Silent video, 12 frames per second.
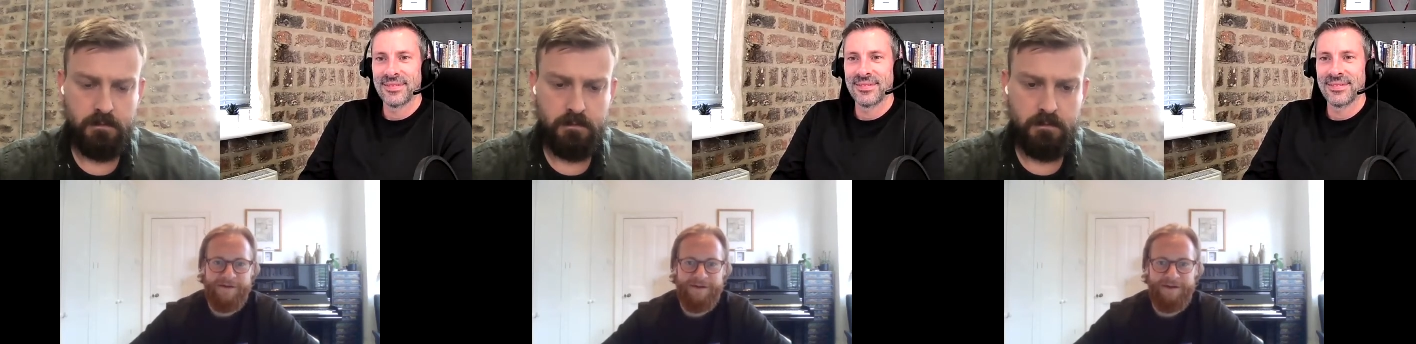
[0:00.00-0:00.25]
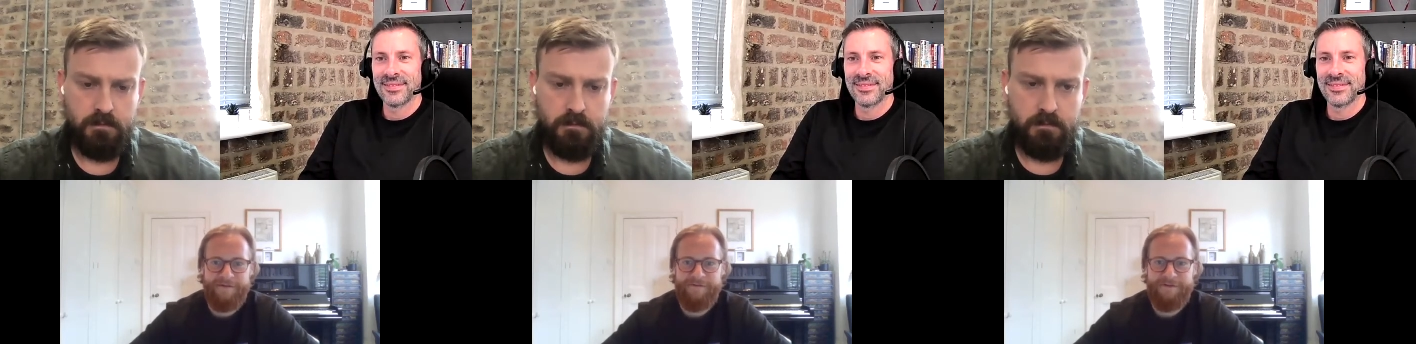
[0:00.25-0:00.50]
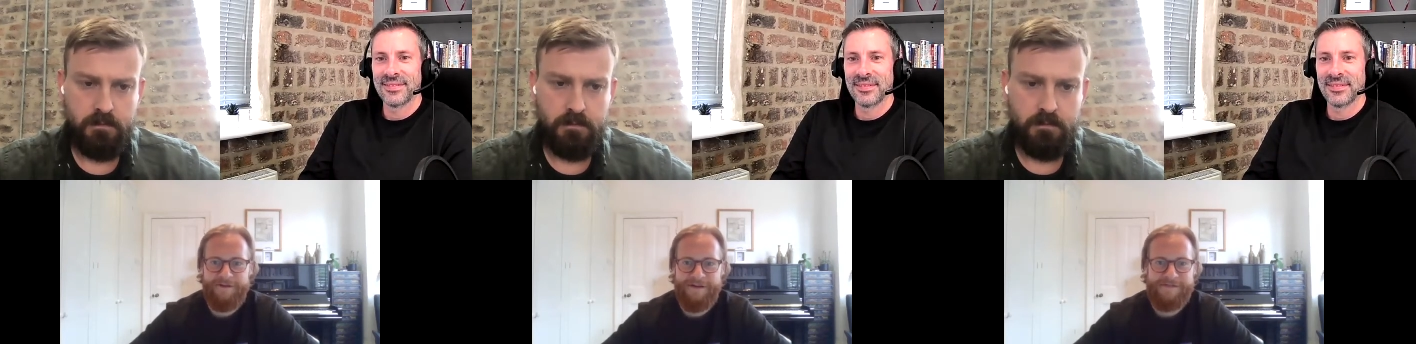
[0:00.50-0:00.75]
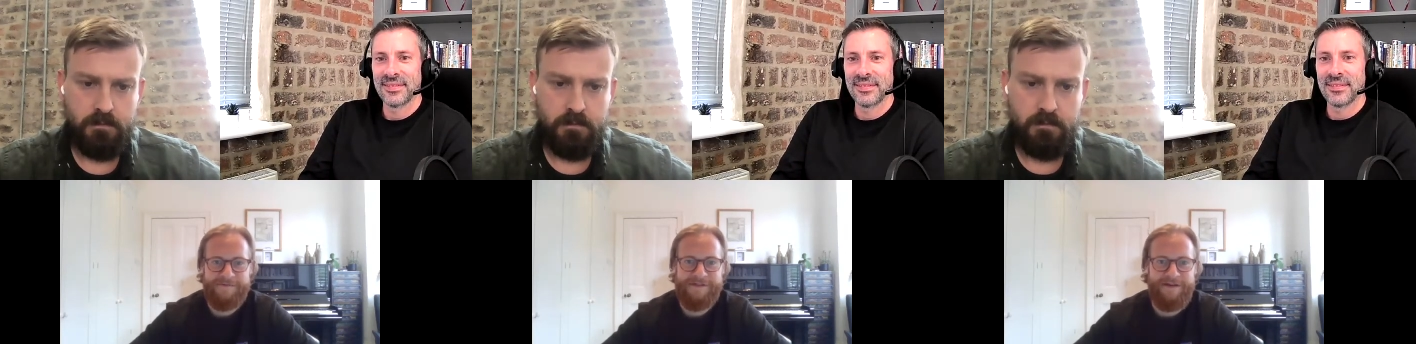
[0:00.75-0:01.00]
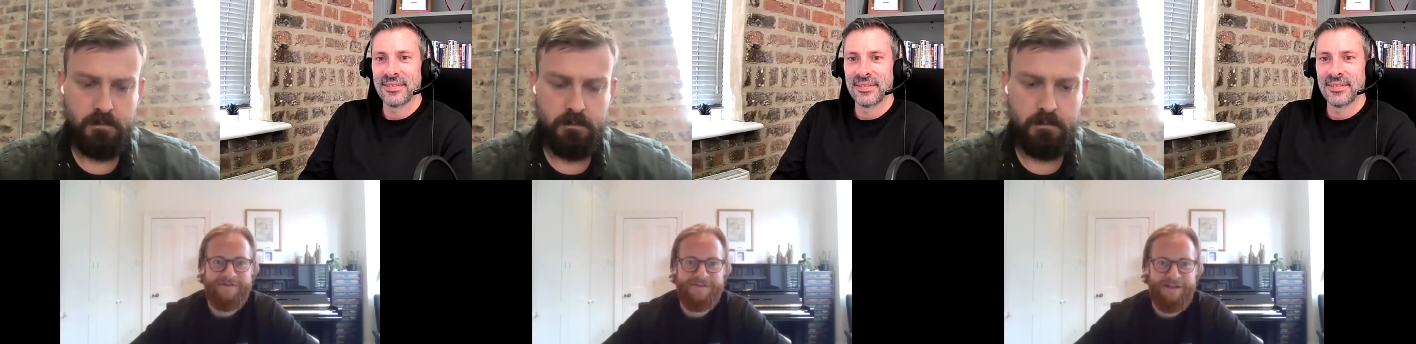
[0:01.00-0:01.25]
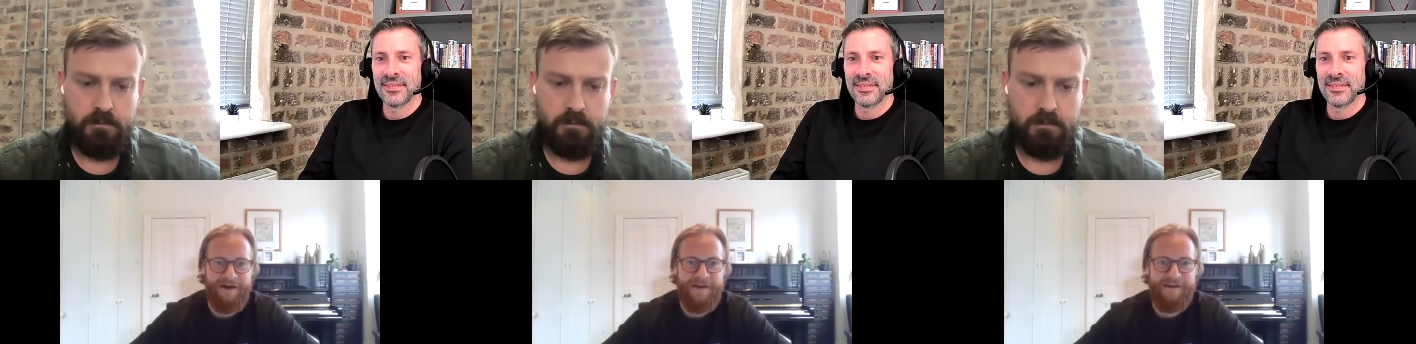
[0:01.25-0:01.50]
Speaker 1: you know, customer service
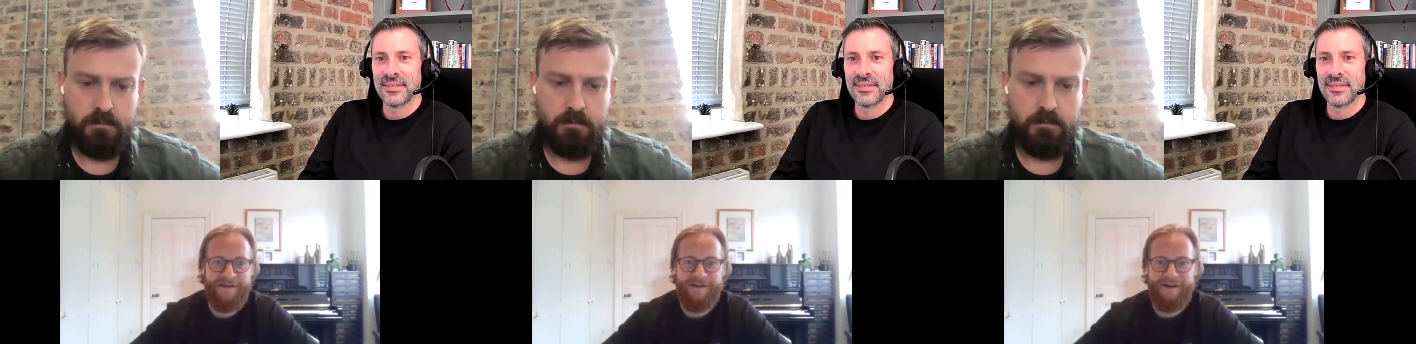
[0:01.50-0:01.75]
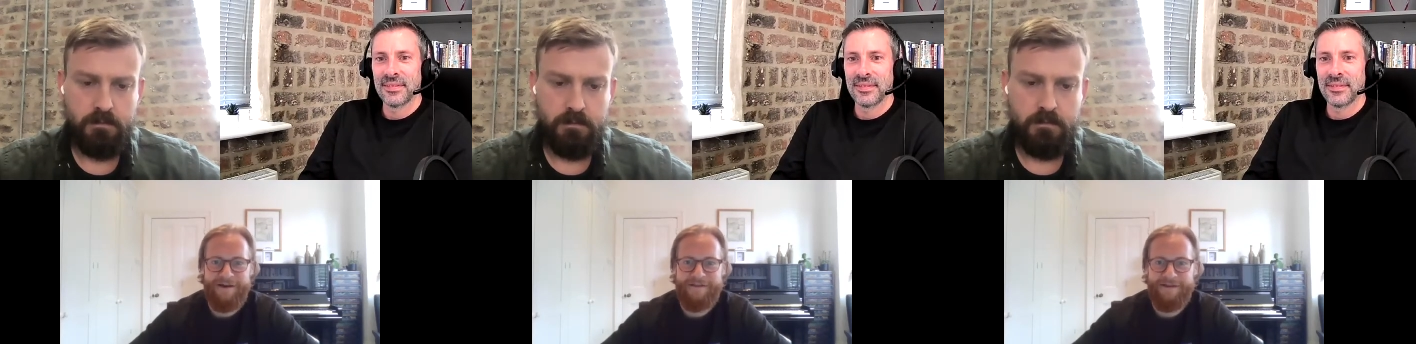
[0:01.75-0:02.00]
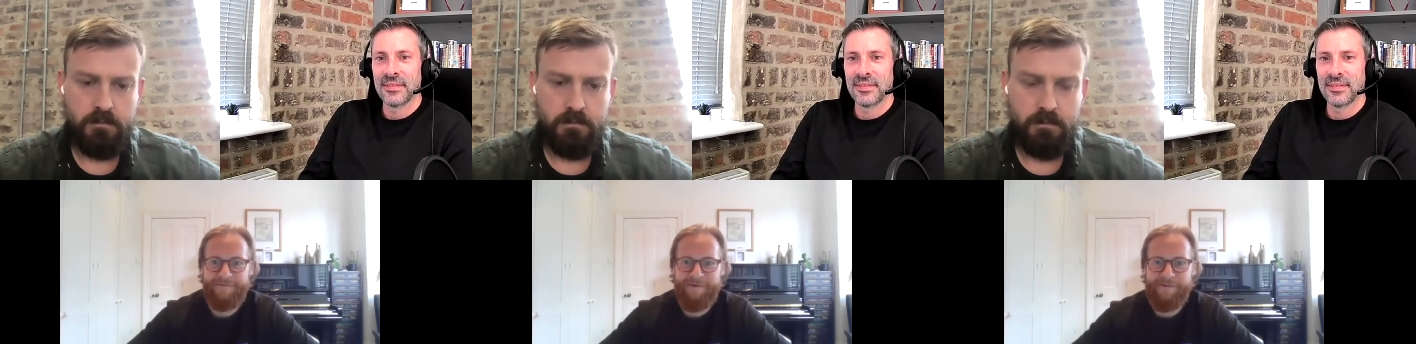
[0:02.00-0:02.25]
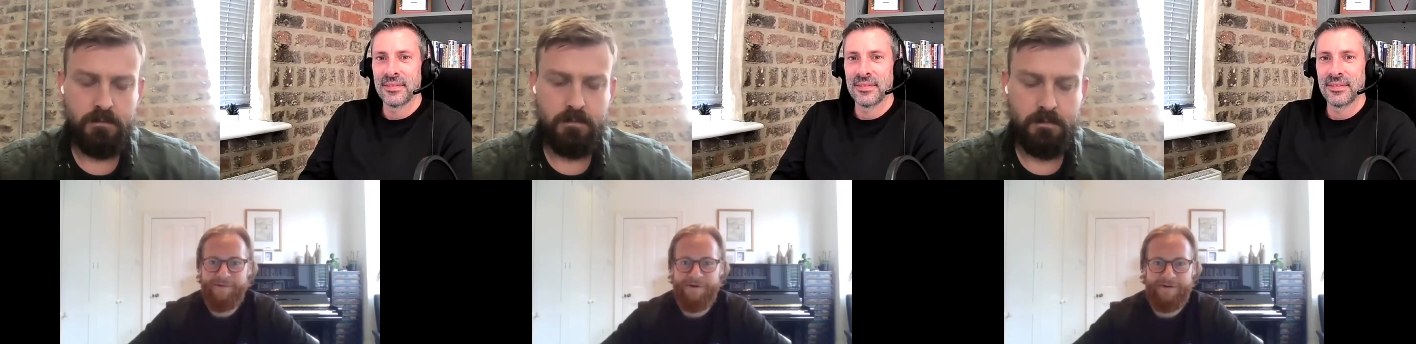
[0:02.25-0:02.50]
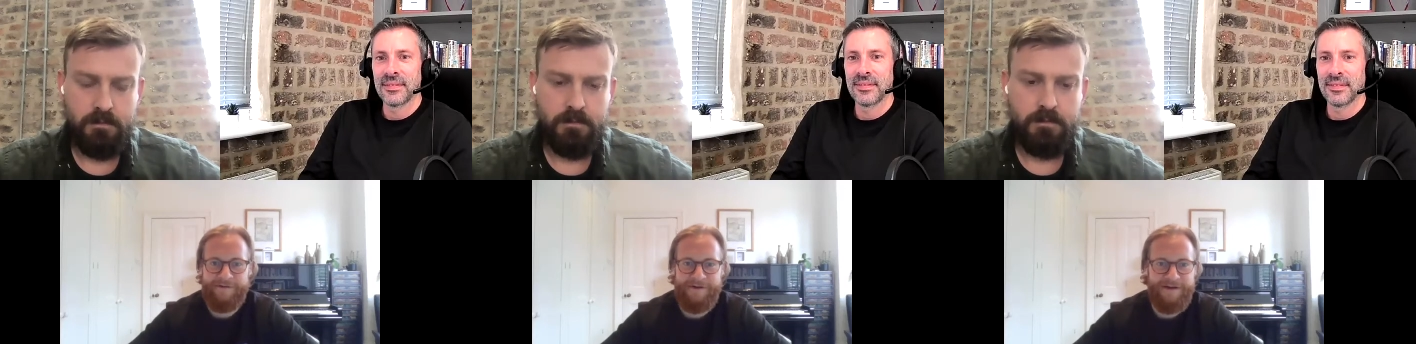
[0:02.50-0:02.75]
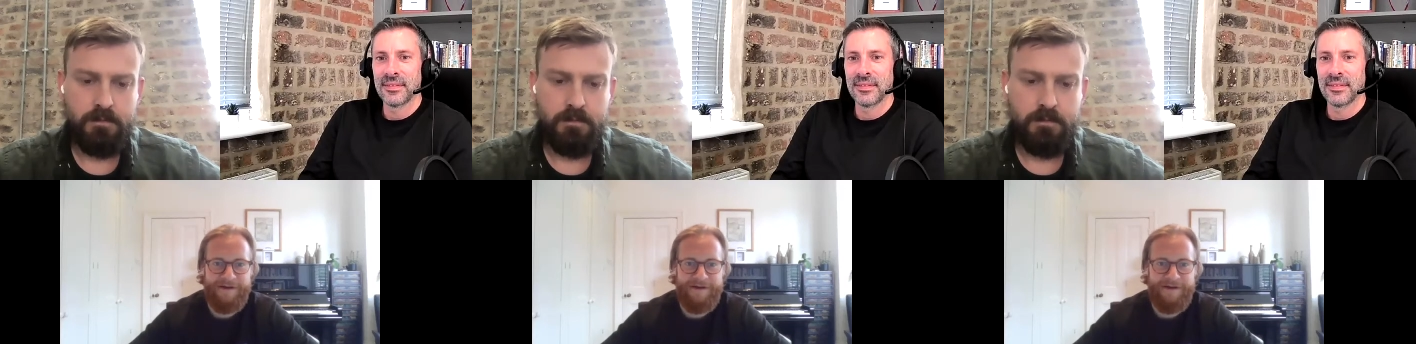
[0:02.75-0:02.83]
delight. You know, I think people,